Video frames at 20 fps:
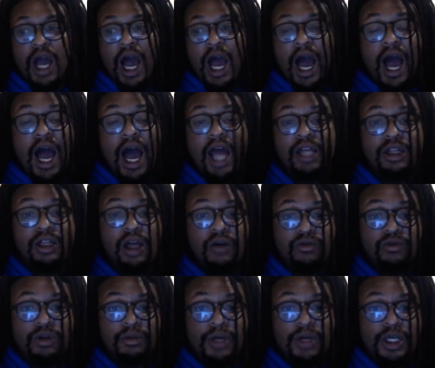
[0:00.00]
I love
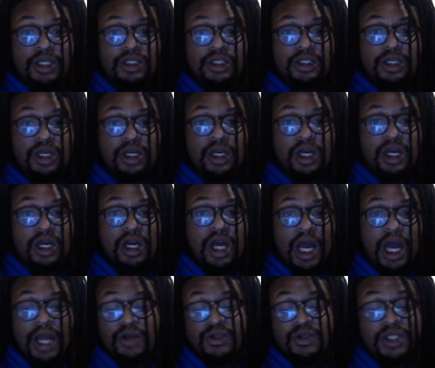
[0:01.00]
The Miz.
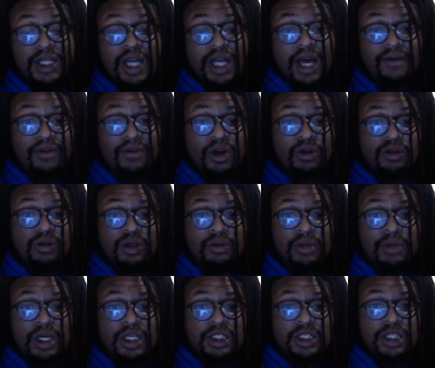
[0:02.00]
I used to not fuck with The
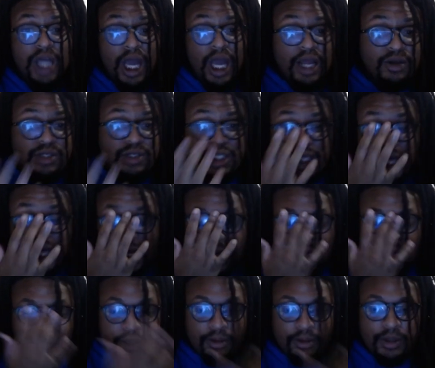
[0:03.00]
Miz. I used to not
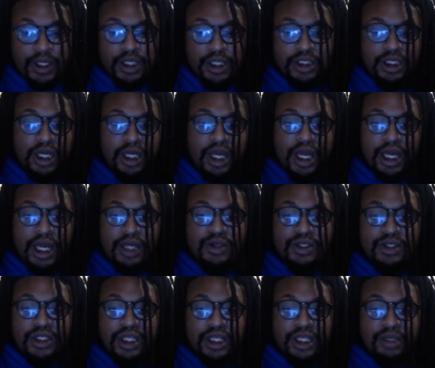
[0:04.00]
like The Miz. I used
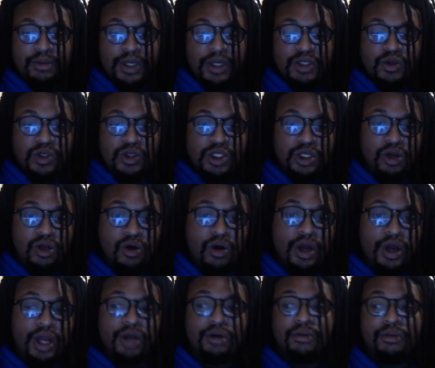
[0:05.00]
to think The Miz was
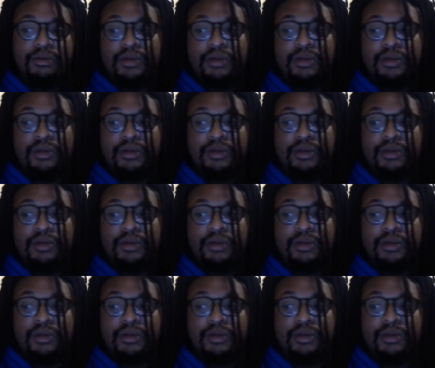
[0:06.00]
annoying.